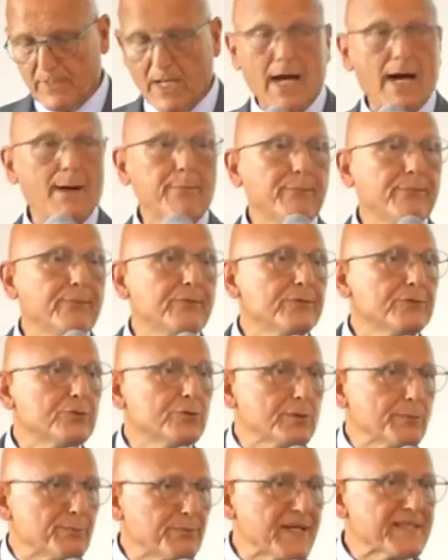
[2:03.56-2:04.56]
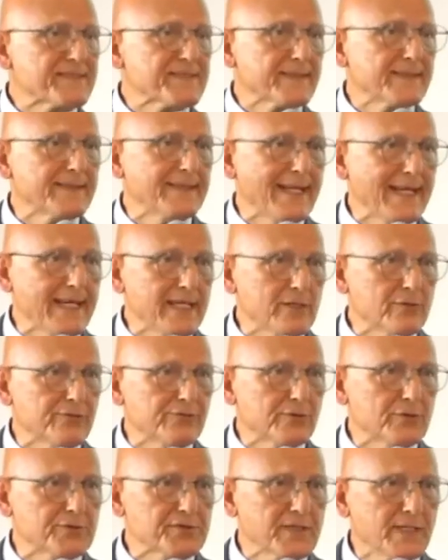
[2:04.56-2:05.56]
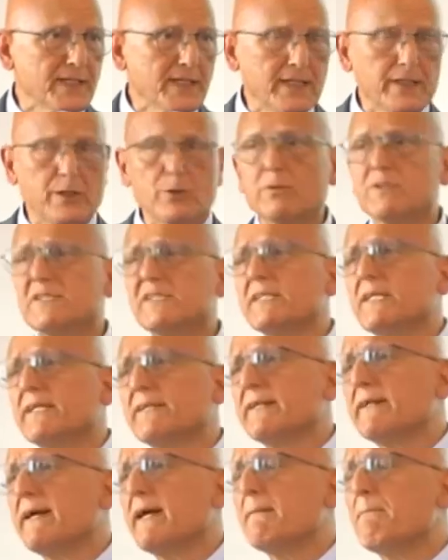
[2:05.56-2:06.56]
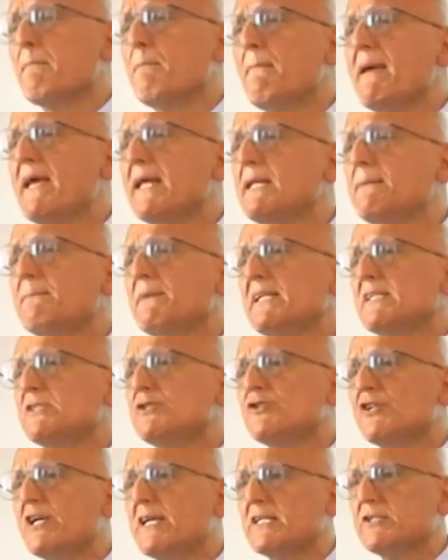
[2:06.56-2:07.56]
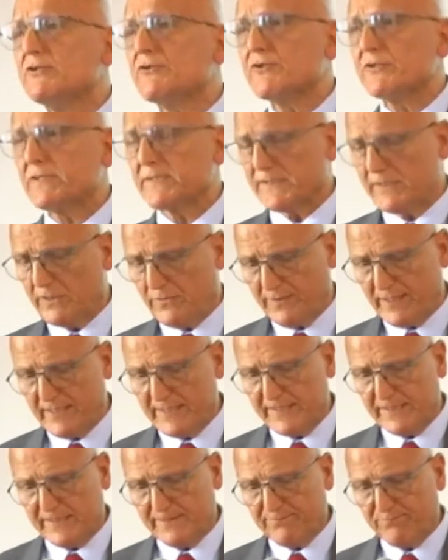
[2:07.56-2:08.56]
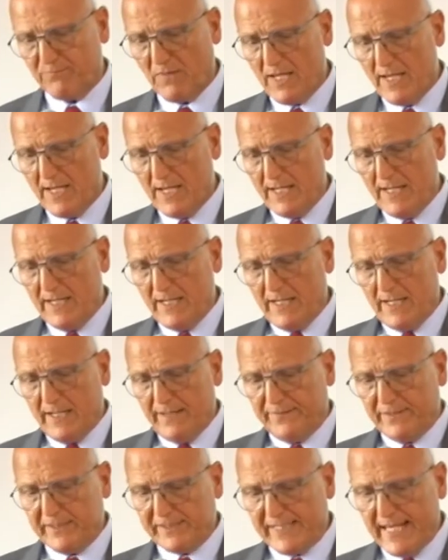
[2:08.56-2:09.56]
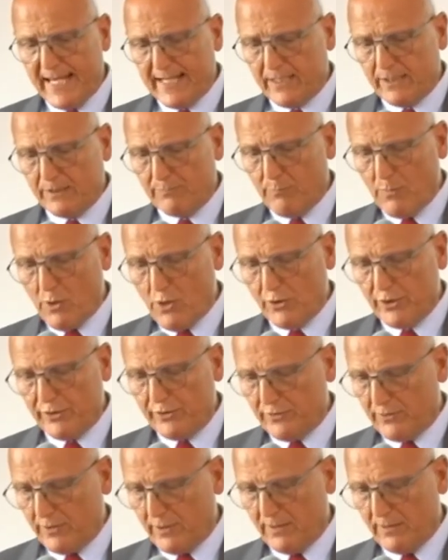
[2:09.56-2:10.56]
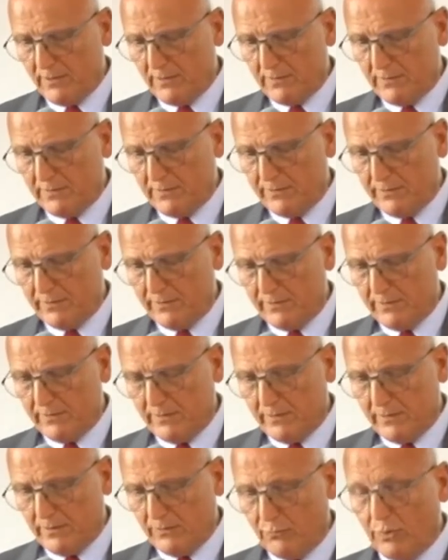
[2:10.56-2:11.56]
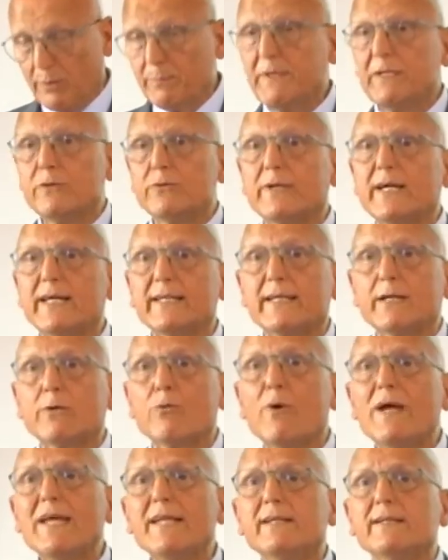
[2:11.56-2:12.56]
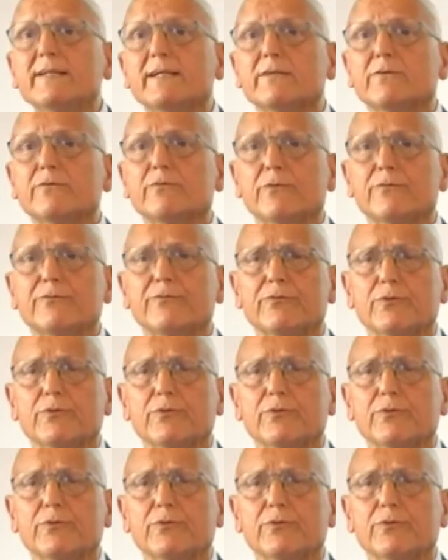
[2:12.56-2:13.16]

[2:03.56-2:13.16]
up to the present day, of course. You will see there are many, many changes in this. The second module will be to get acquainted for